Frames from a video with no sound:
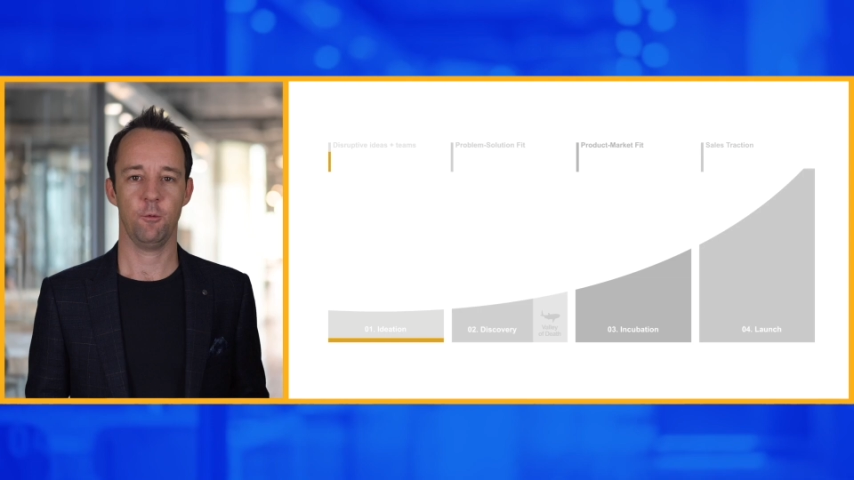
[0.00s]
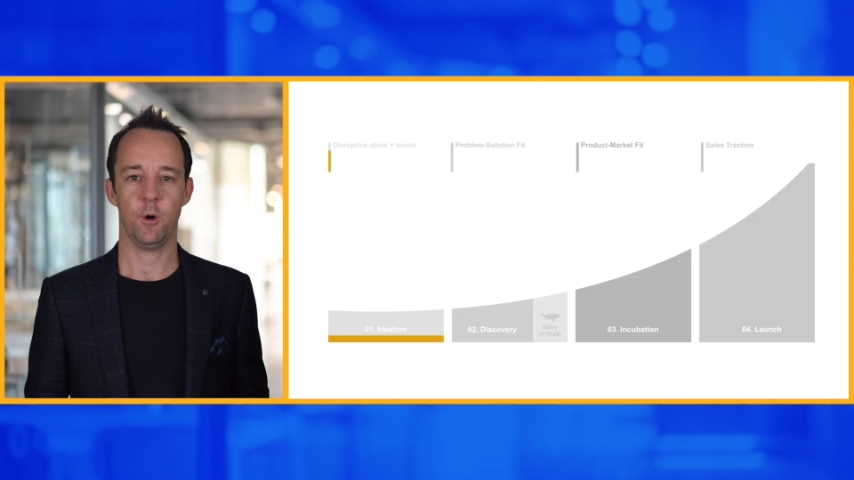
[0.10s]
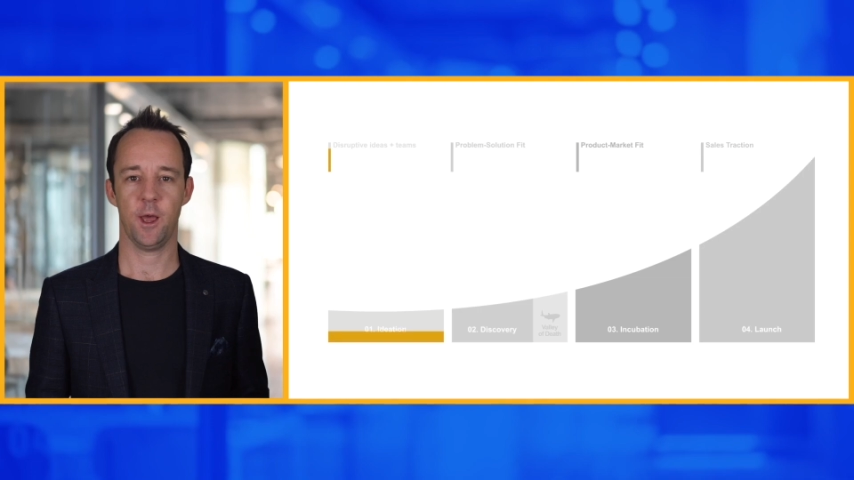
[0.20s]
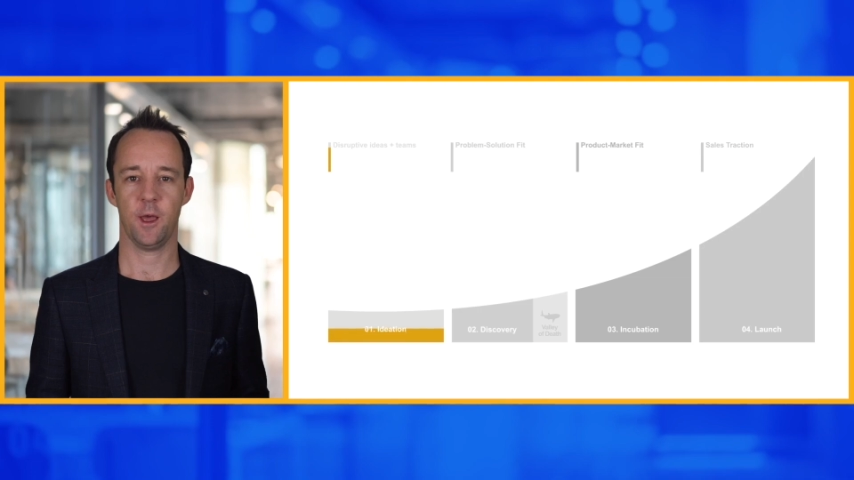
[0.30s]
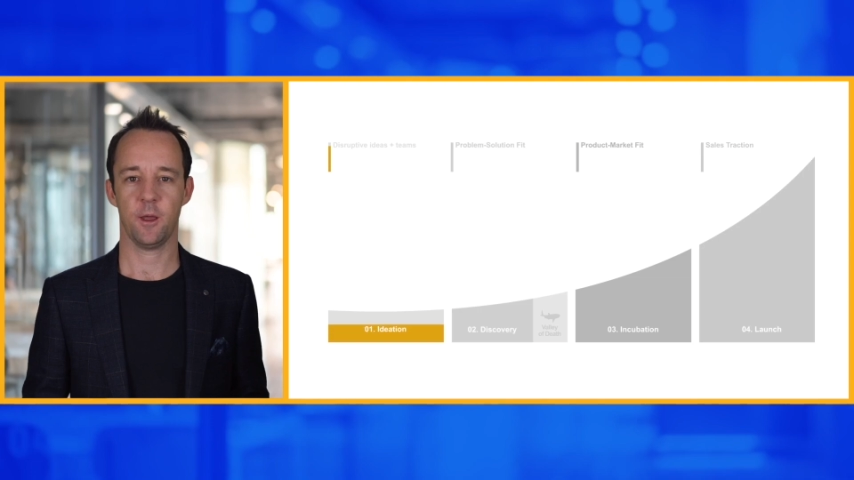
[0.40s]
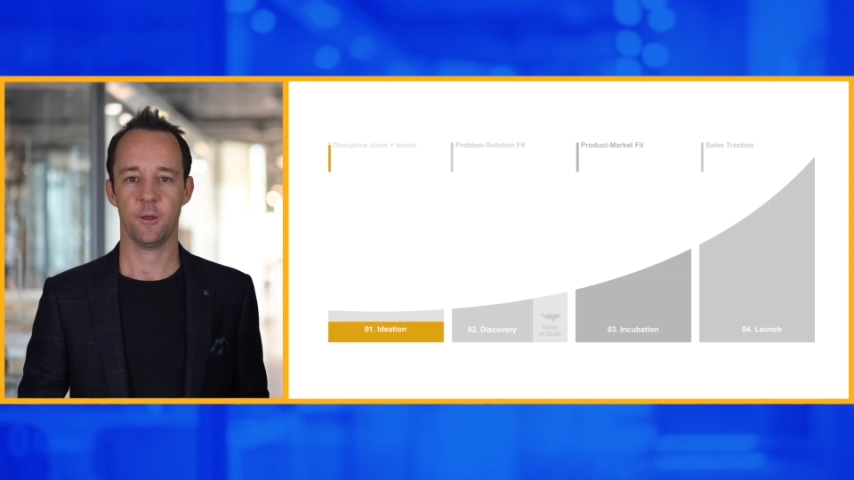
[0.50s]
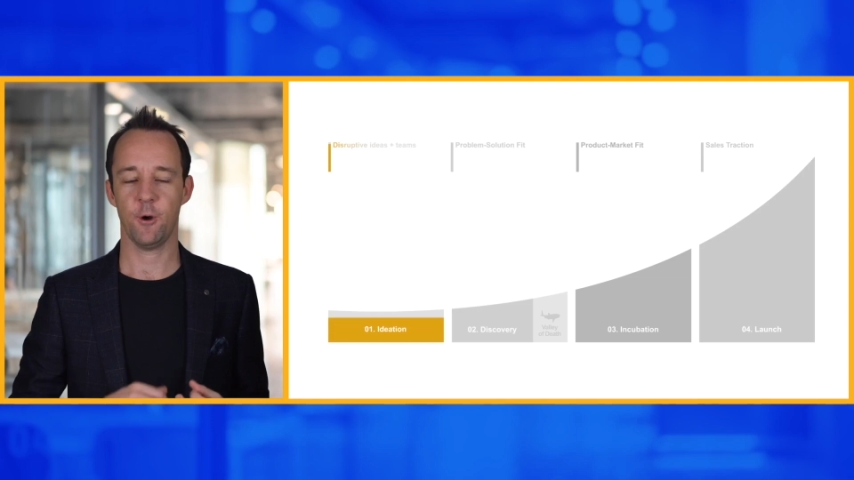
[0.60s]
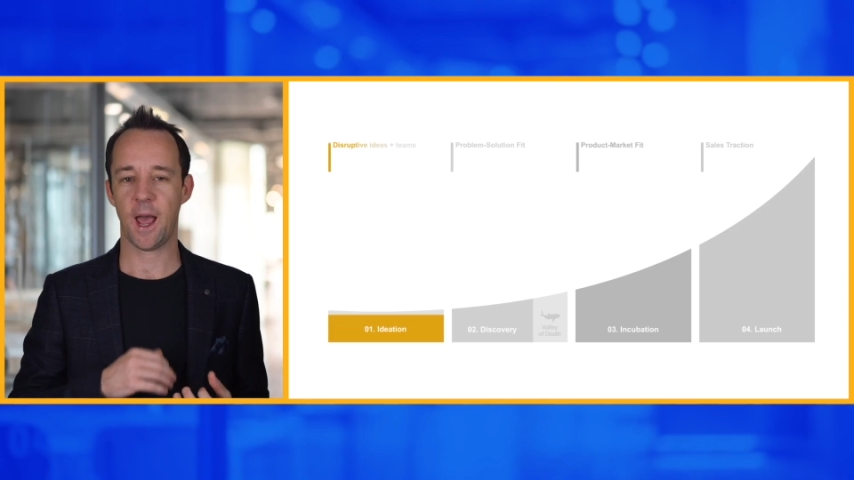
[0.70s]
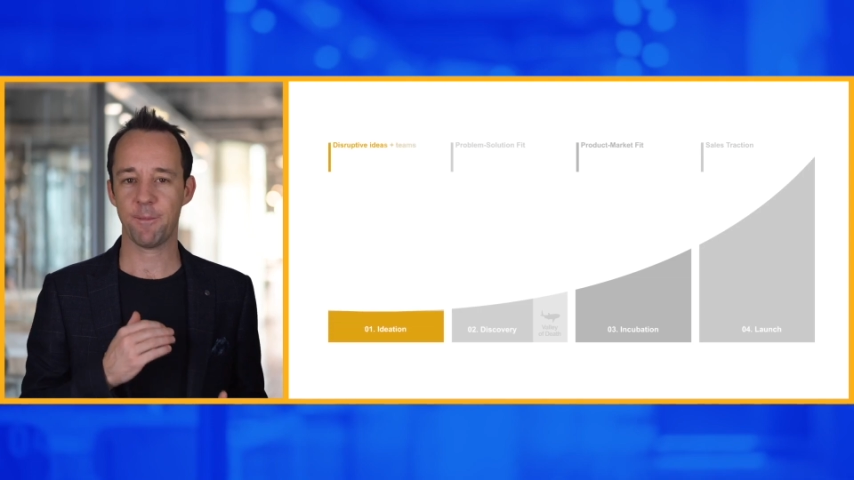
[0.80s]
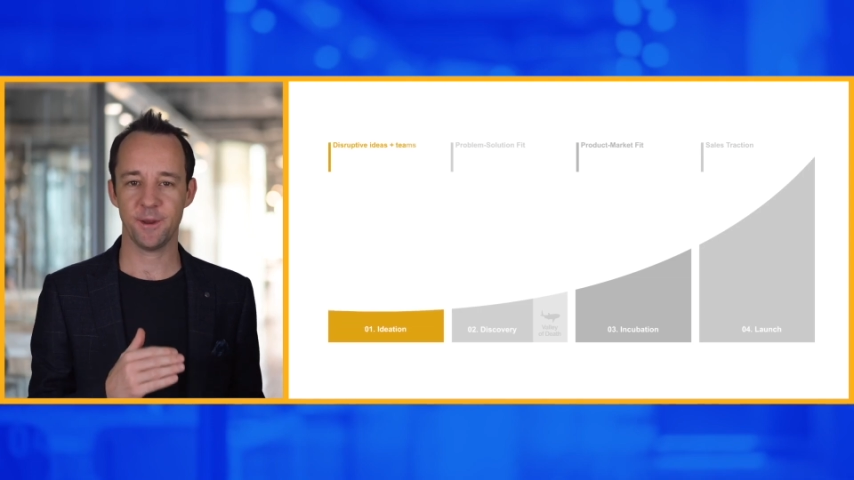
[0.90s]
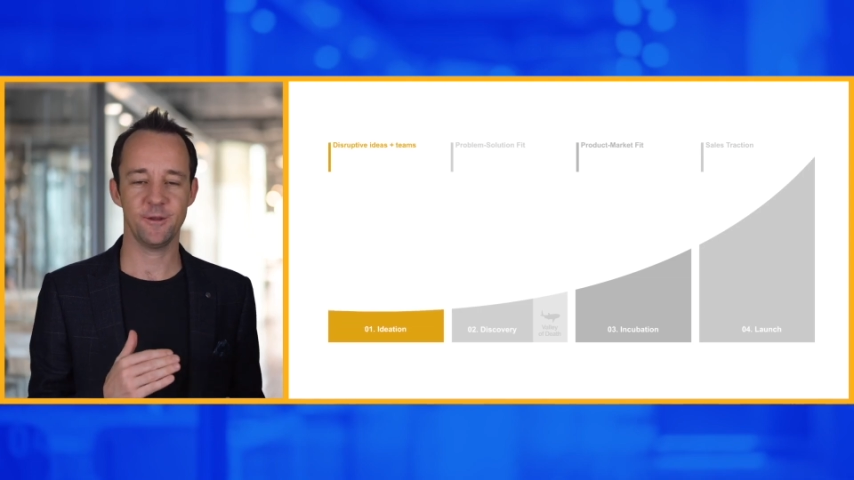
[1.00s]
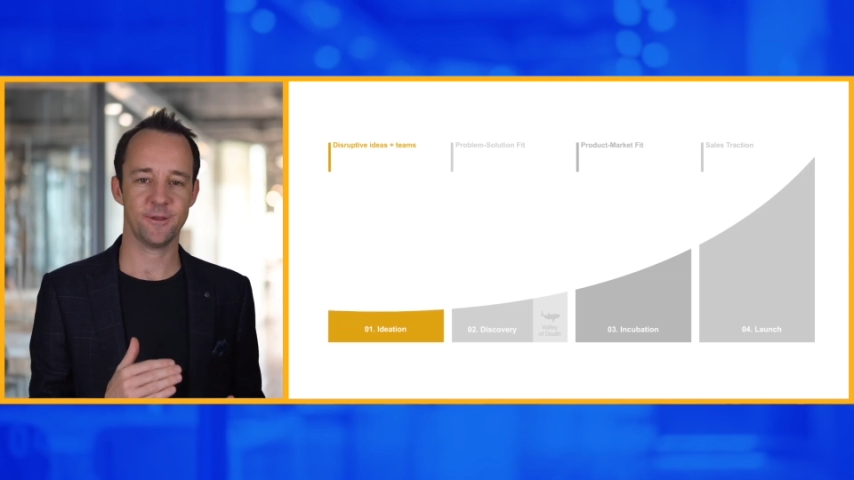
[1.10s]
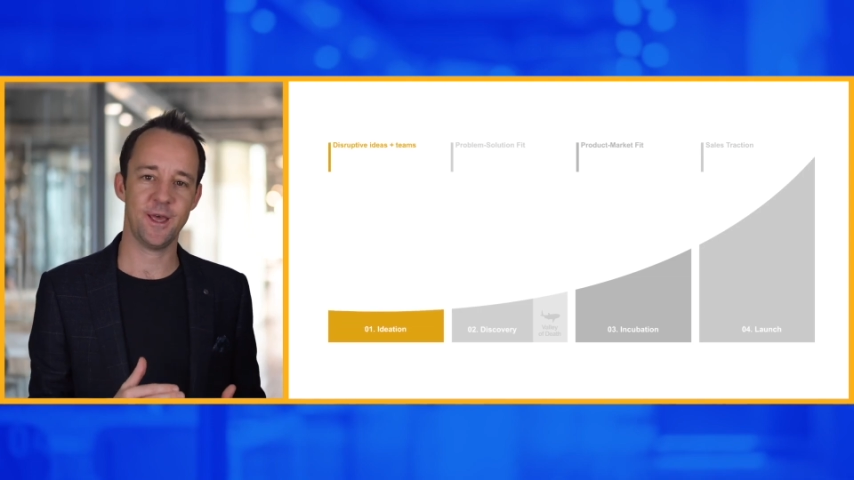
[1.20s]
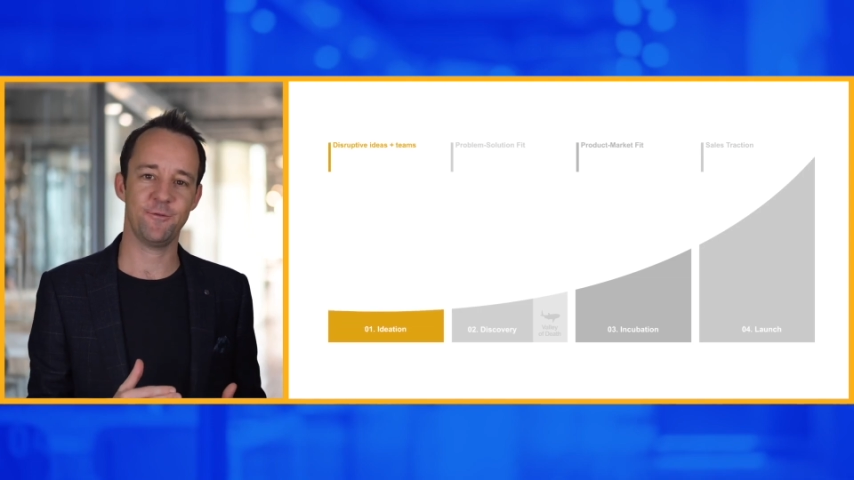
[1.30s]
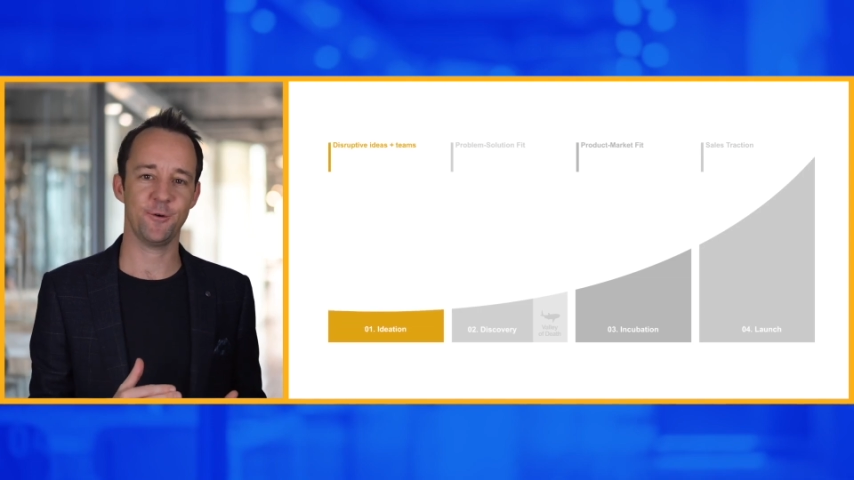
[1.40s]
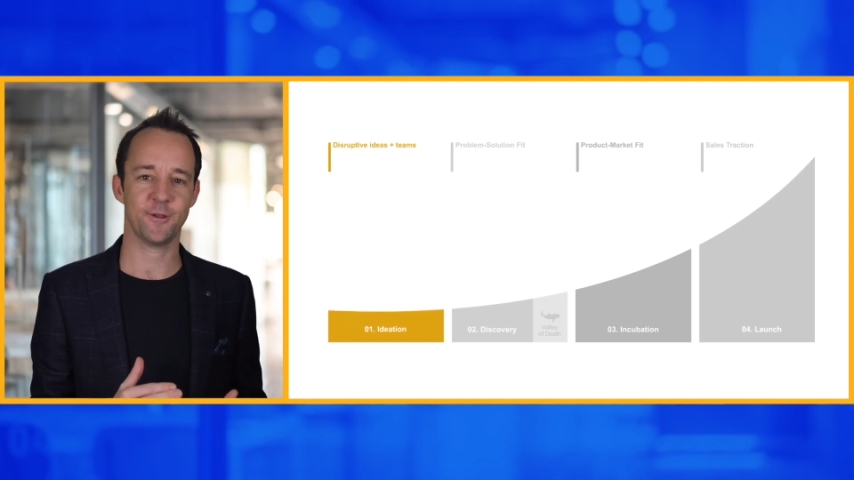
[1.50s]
where your happiness level